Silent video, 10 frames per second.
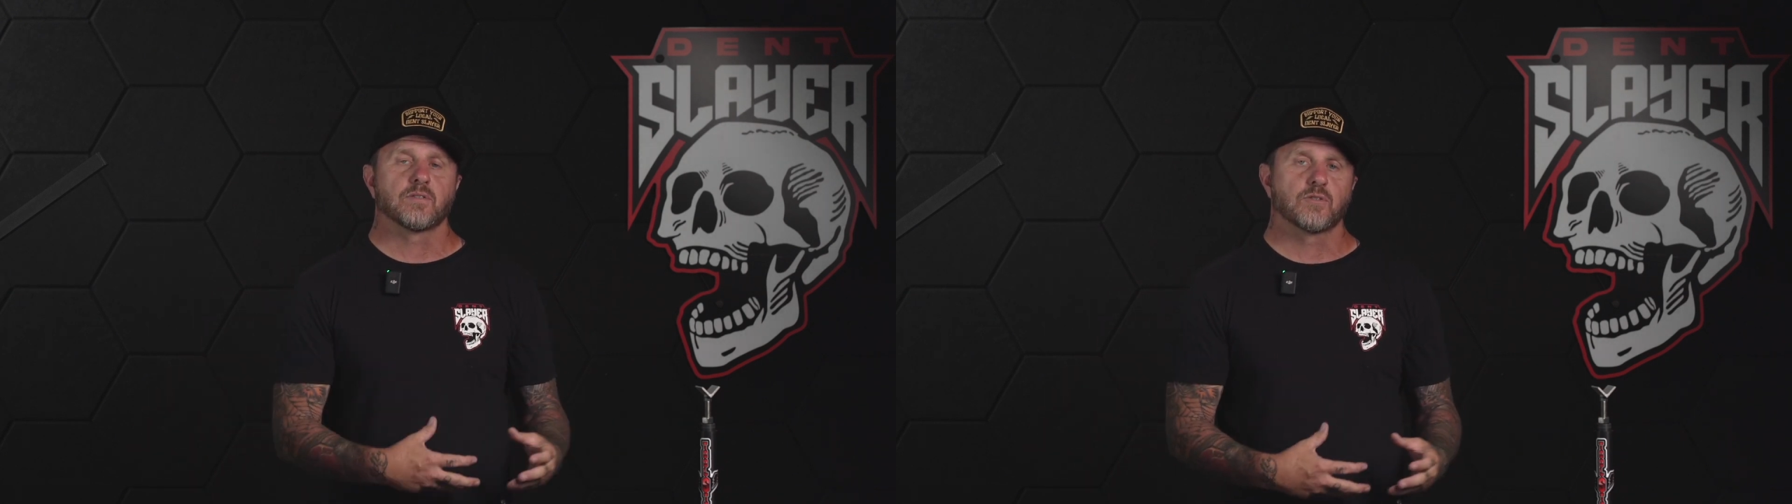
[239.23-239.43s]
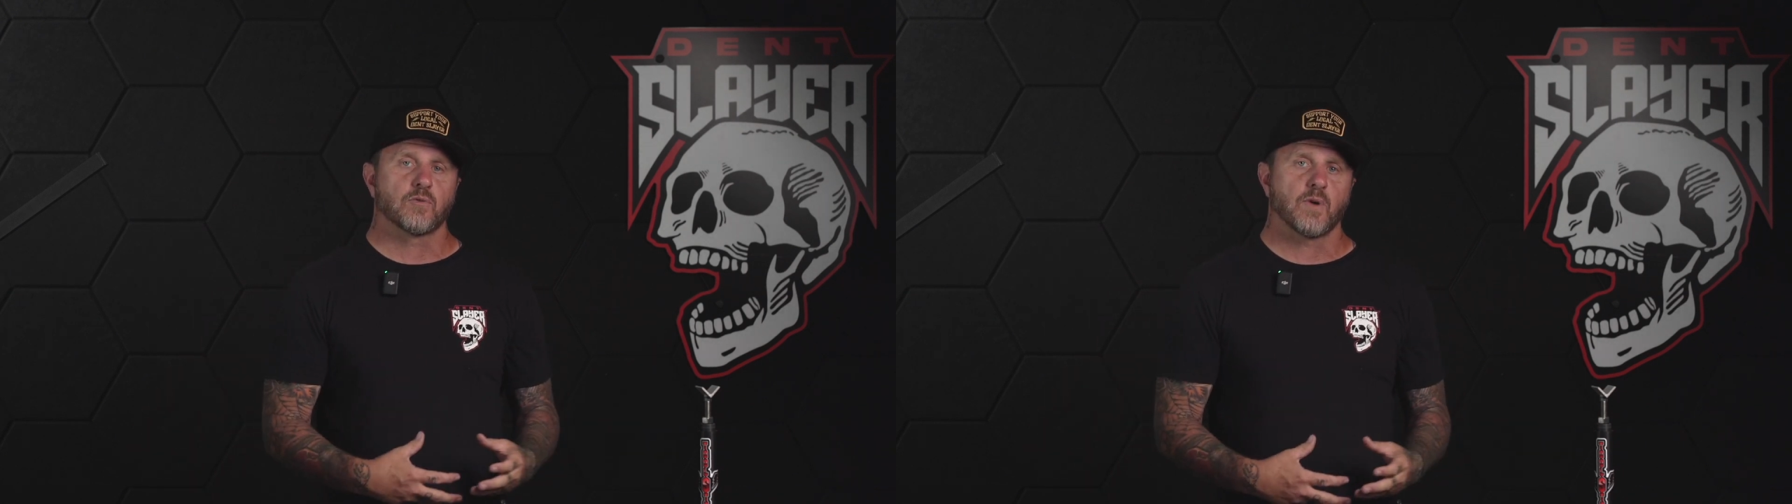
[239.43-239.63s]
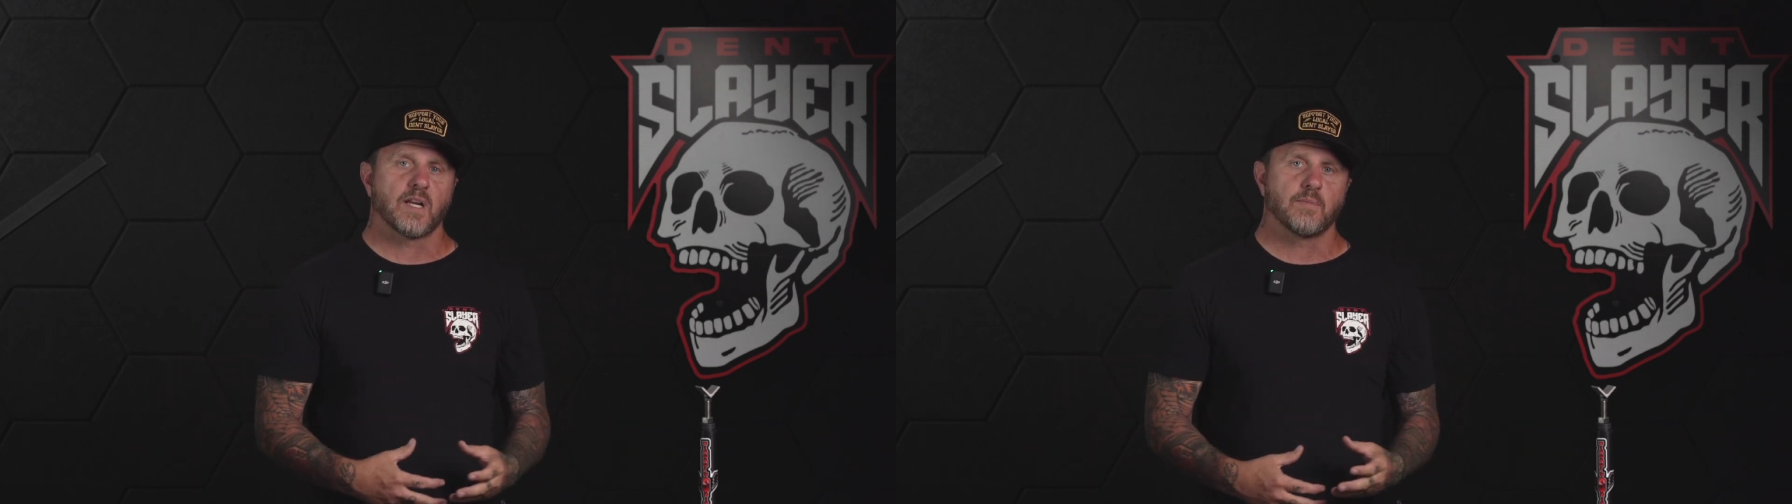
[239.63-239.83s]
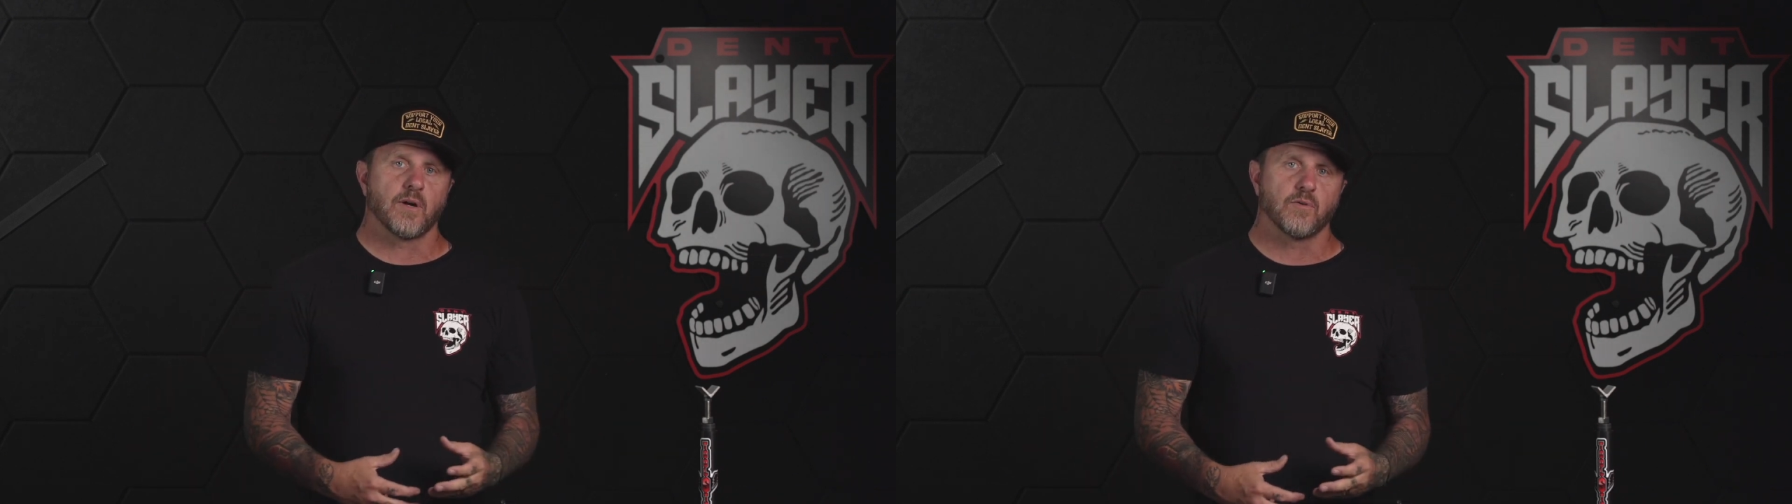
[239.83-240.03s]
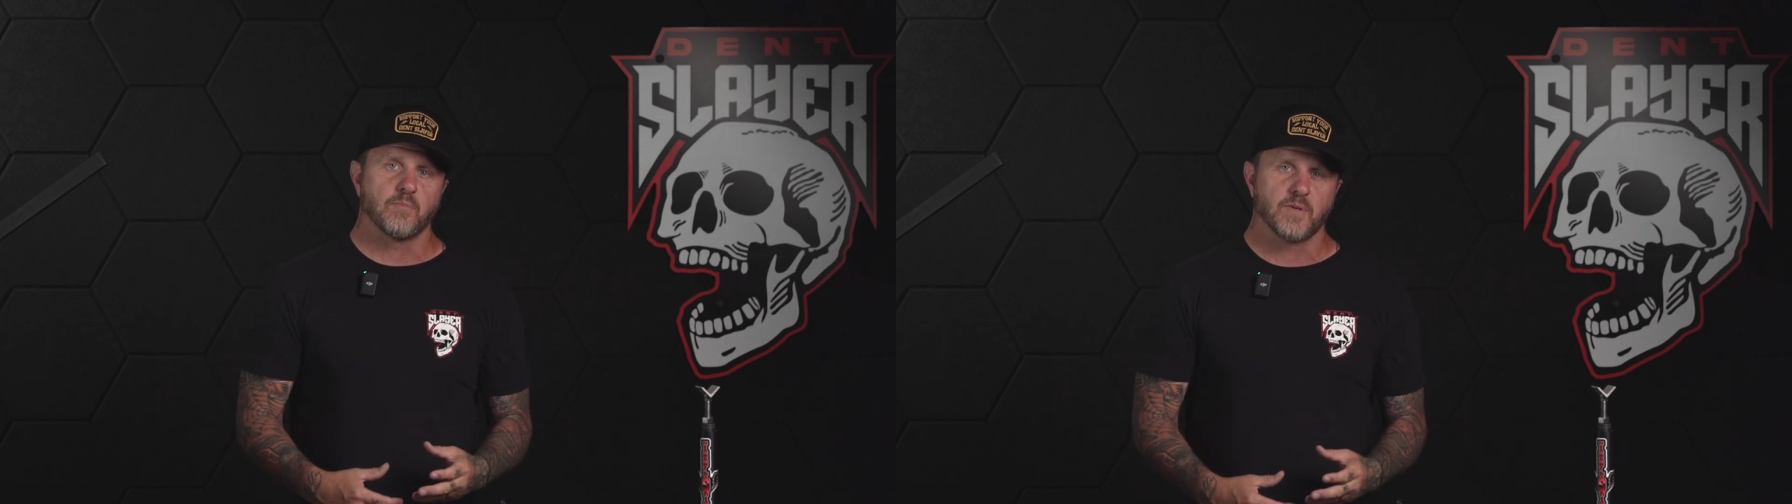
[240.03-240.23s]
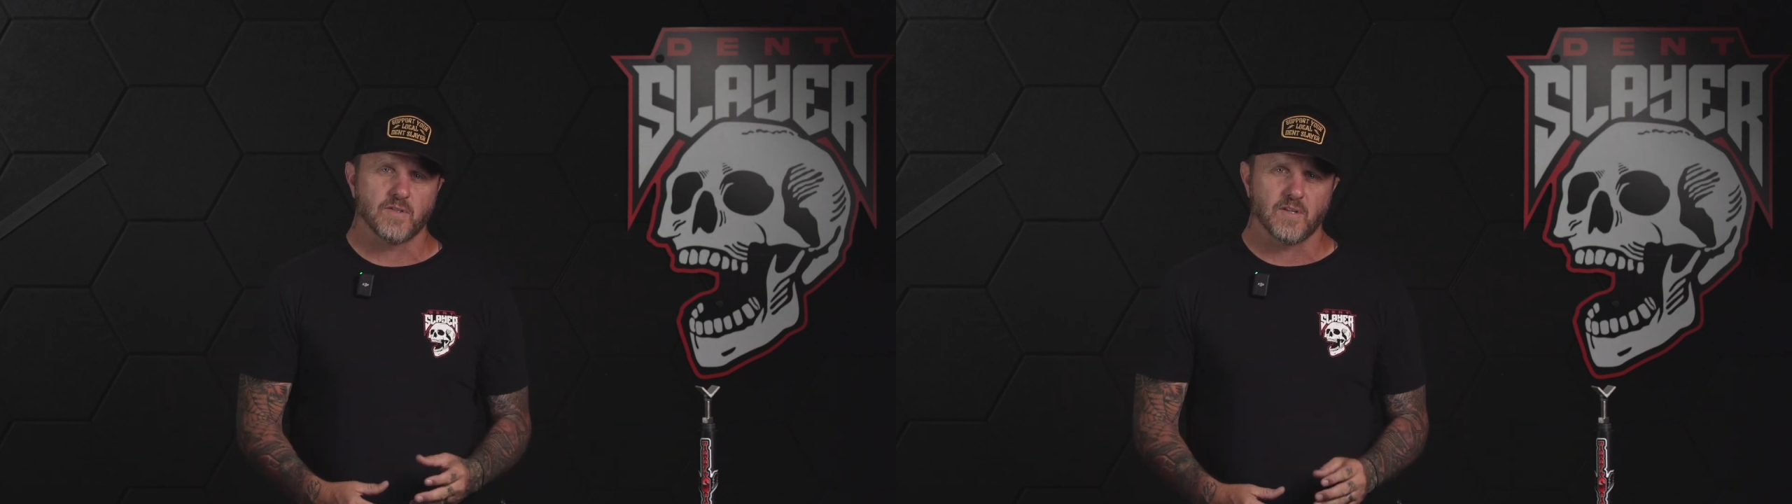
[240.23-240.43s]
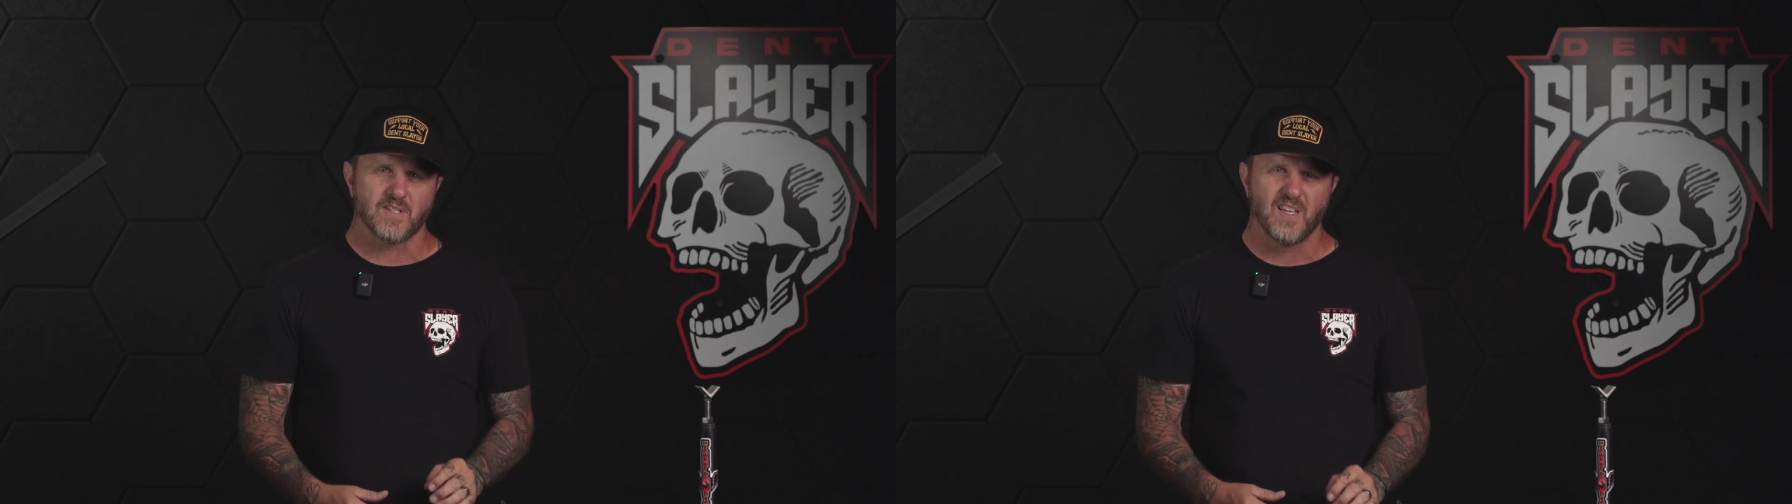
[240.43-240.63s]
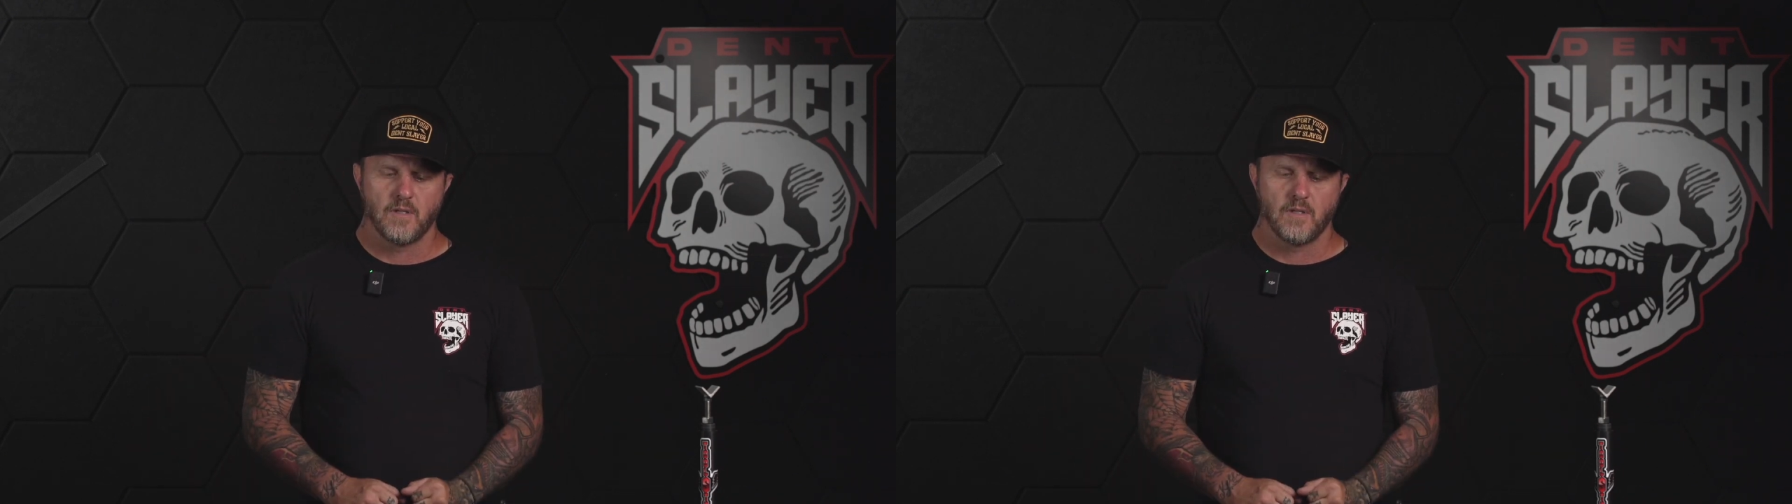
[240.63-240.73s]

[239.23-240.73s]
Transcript: to running my own business.